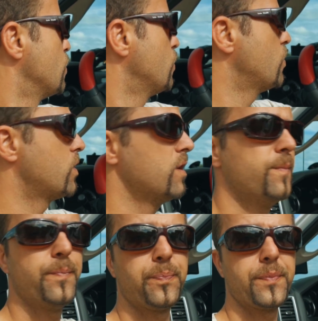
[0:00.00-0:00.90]
Or
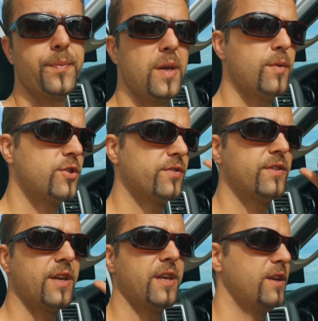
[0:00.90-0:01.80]
maybe just
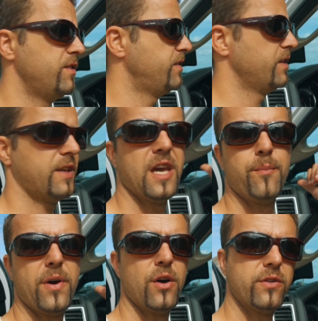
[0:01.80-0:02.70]
take it easy and
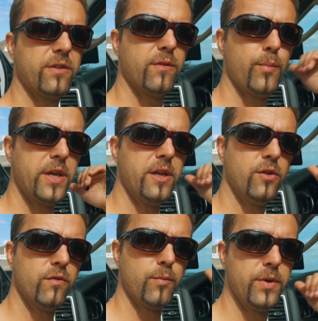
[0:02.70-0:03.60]
camp out at the
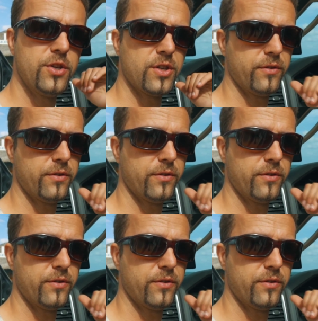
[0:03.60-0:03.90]
beginning of the beach.